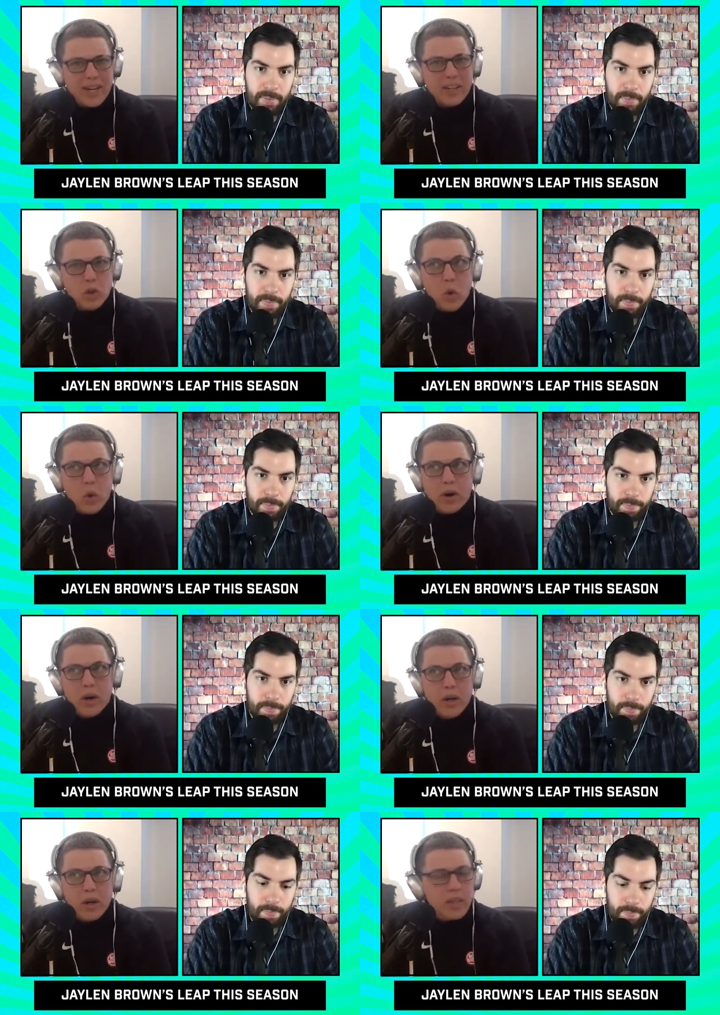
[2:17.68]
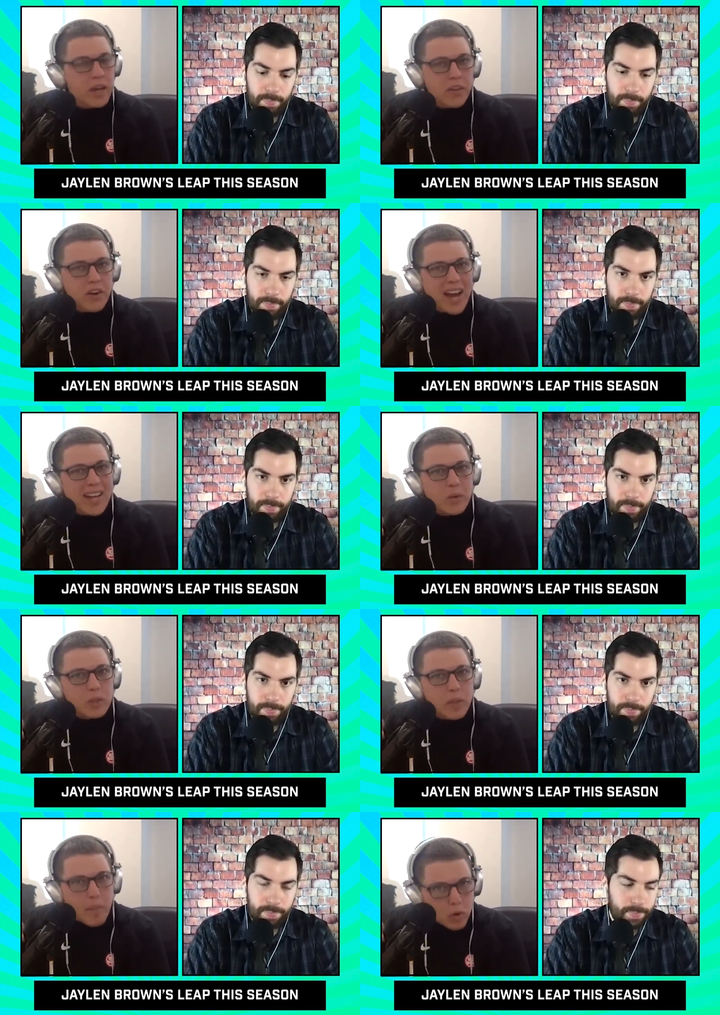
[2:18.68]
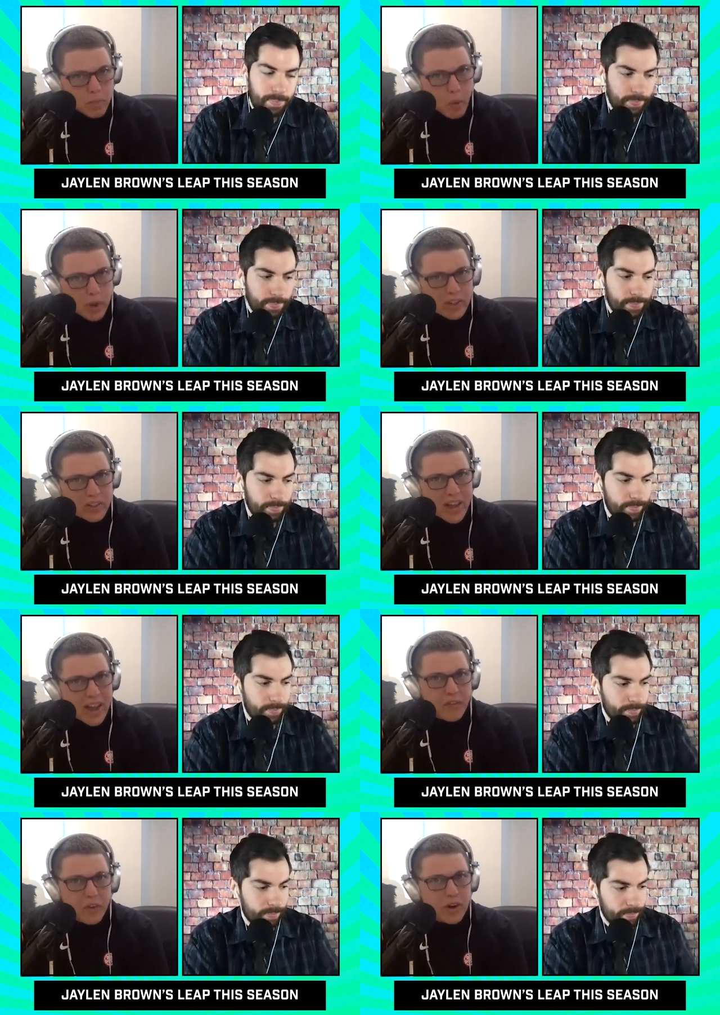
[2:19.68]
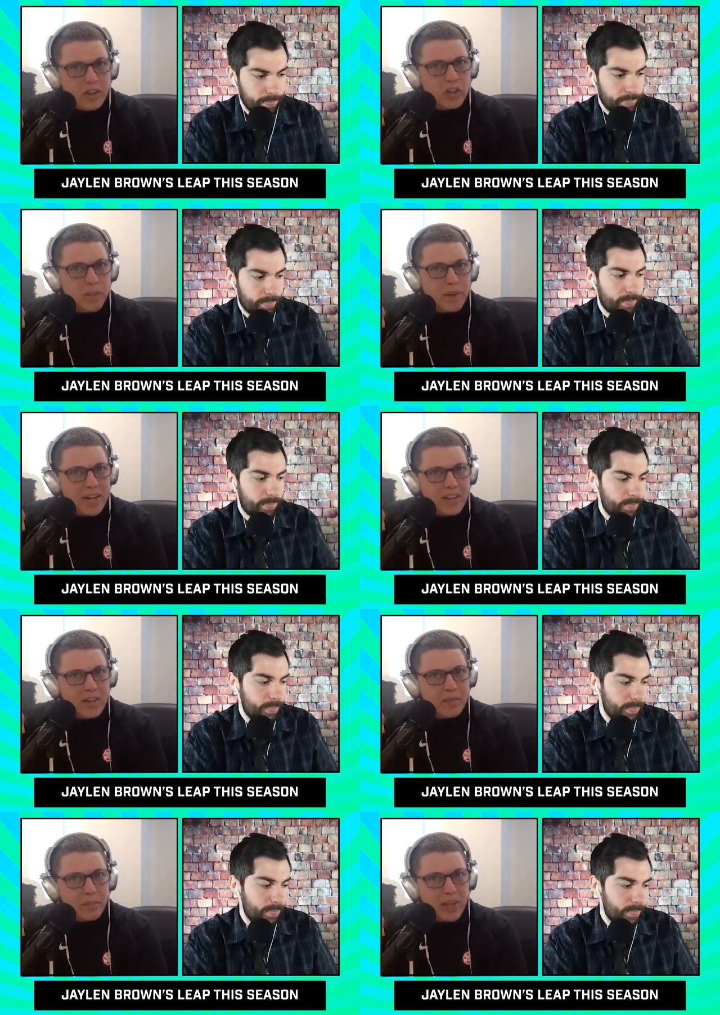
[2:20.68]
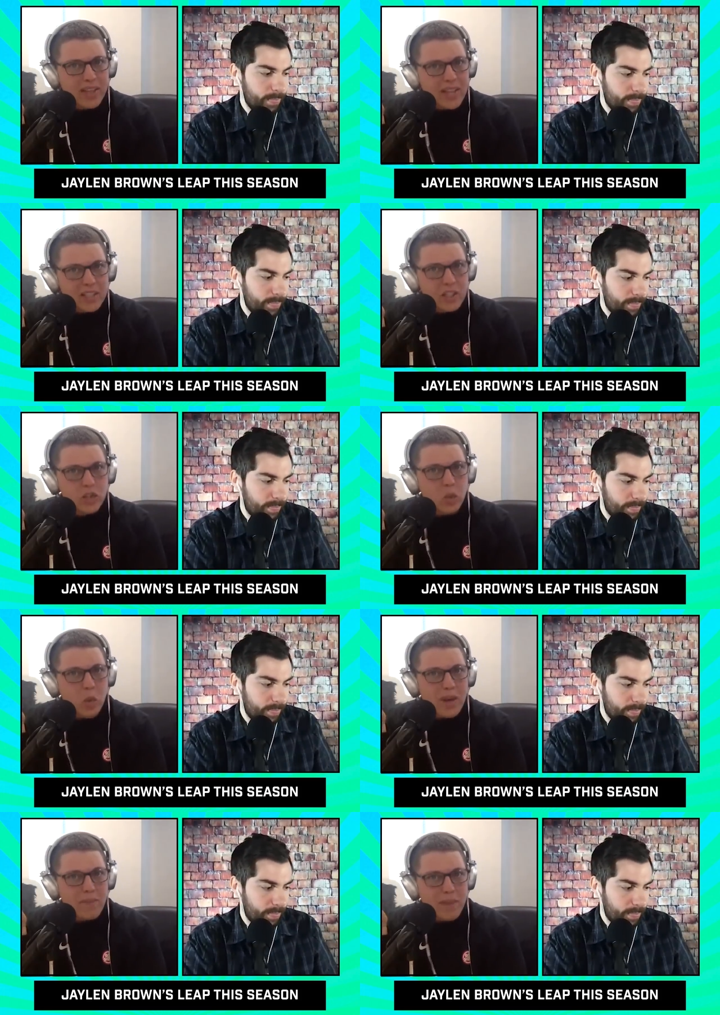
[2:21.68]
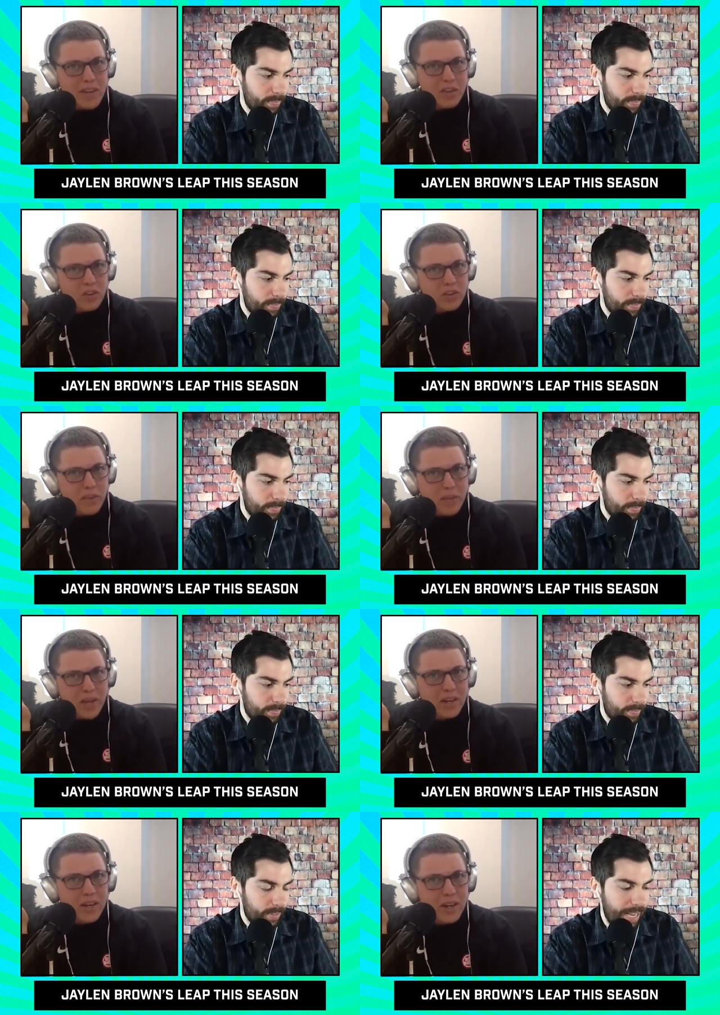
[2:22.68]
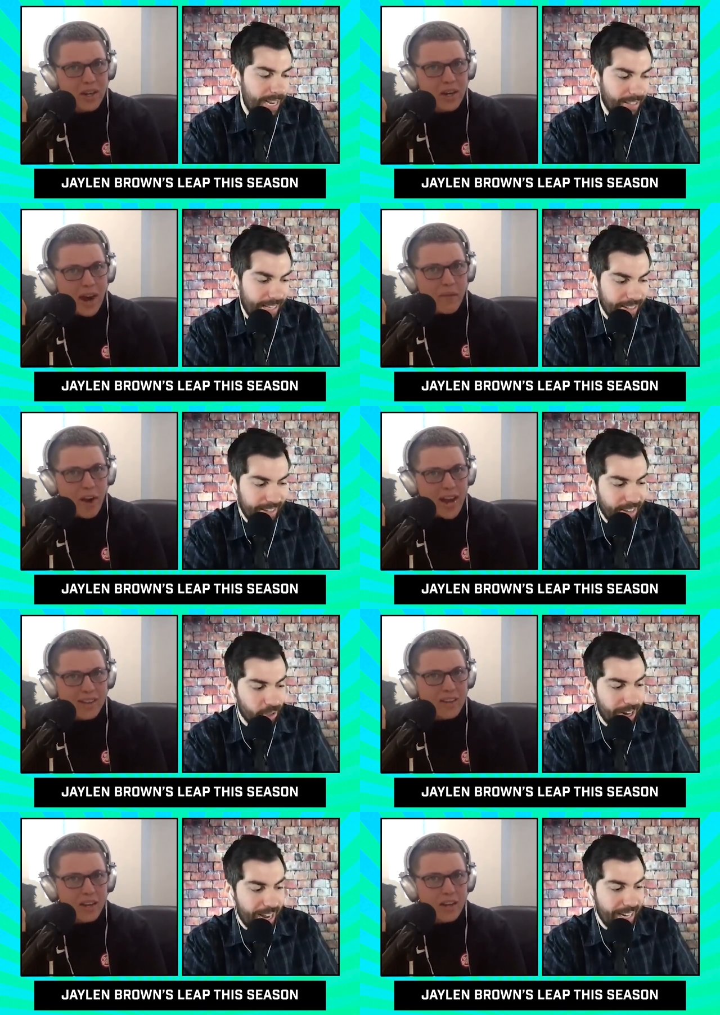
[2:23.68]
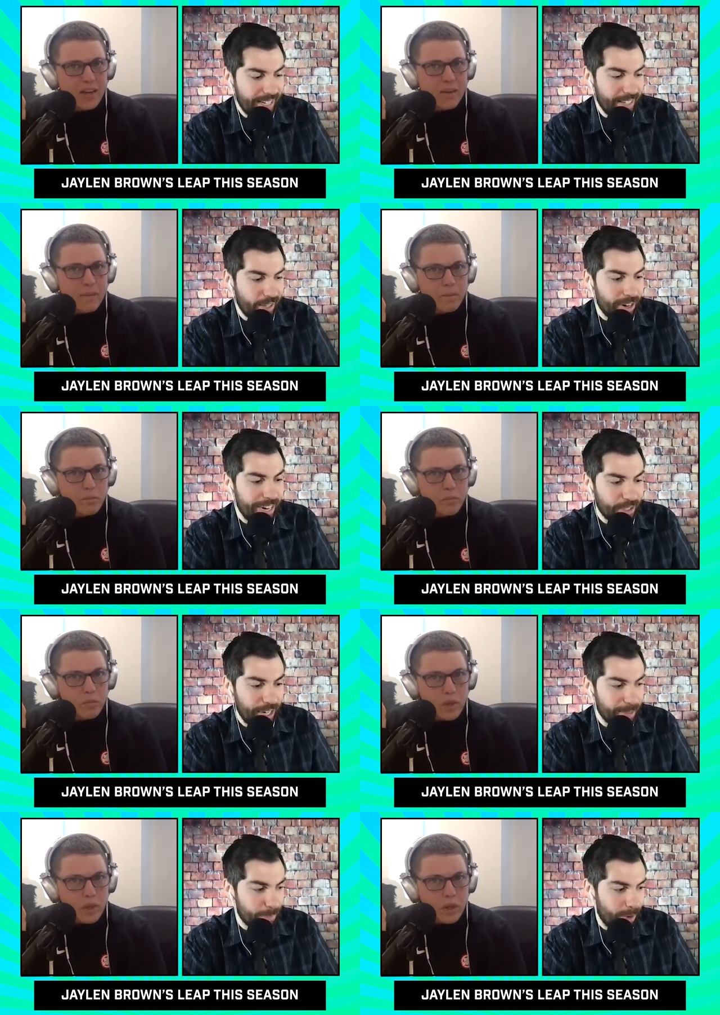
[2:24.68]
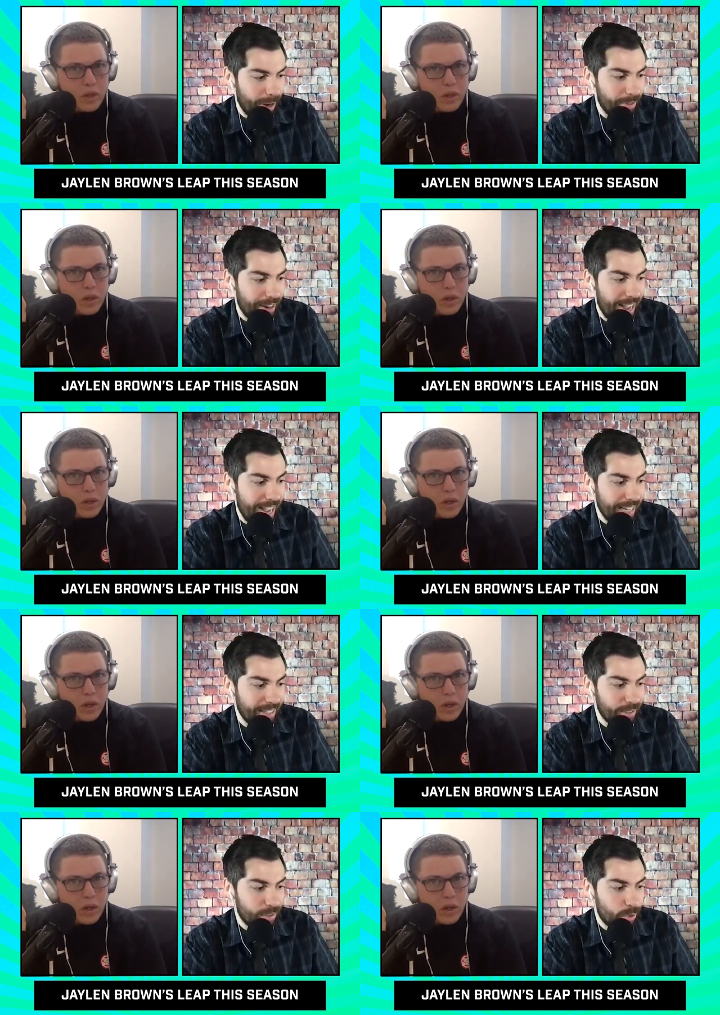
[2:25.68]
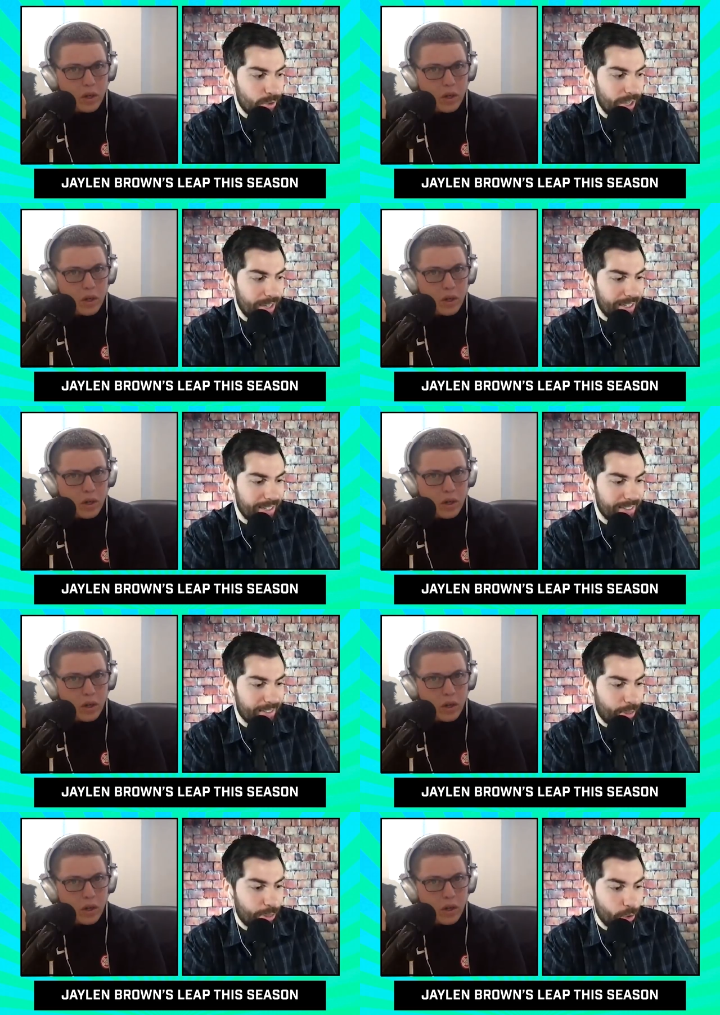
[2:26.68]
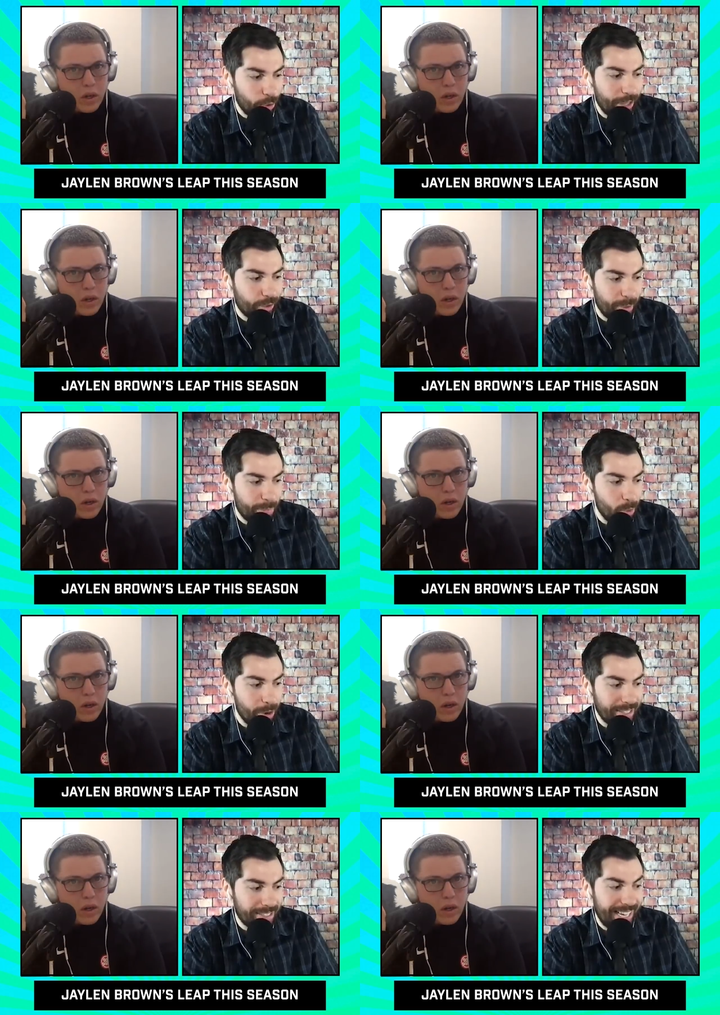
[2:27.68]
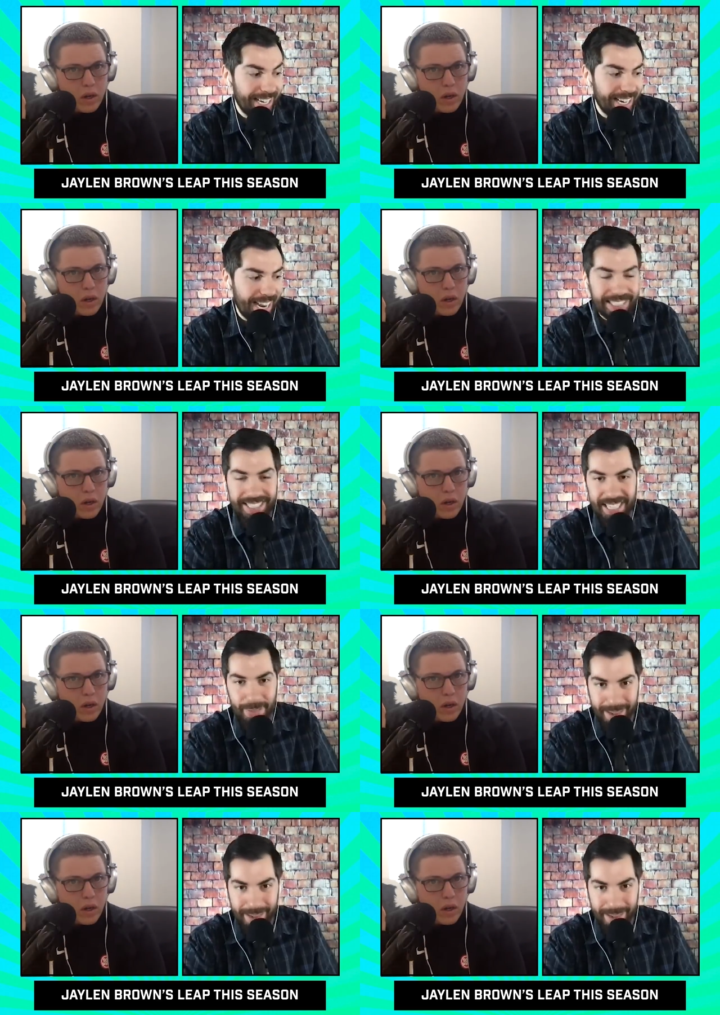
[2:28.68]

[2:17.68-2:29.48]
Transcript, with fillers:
Speaker 1: did he score the other night? It was the most points ever in somebody that played less than 20 minutes or something.
Speaker 2: Yeah. The other night, Jaylen Brown had, 33 points in 19